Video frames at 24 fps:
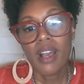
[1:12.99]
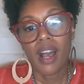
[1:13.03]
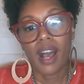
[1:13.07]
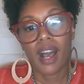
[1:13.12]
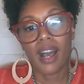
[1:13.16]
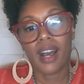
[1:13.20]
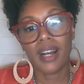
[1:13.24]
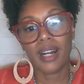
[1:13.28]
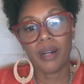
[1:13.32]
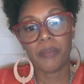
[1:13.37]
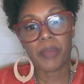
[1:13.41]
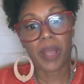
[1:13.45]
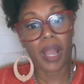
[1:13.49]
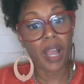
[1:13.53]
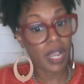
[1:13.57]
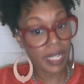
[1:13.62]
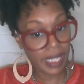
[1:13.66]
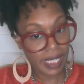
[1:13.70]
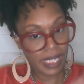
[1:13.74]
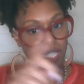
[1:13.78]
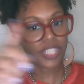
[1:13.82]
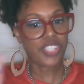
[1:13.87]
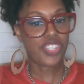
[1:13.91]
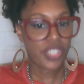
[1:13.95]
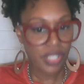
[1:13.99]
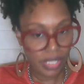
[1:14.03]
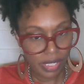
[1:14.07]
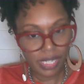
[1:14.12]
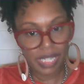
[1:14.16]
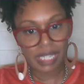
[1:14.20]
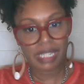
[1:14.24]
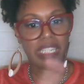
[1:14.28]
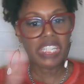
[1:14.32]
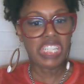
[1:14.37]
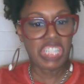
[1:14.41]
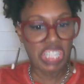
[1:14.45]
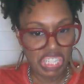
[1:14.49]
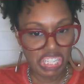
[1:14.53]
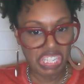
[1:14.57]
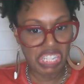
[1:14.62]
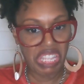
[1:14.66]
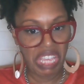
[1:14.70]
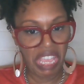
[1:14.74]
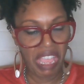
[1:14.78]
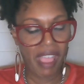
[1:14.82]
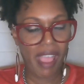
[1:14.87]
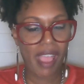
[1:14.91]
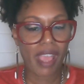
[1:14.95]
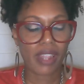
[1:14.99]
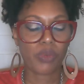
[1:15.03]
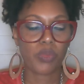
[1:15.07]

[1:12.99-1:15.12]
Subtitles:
Addition to that,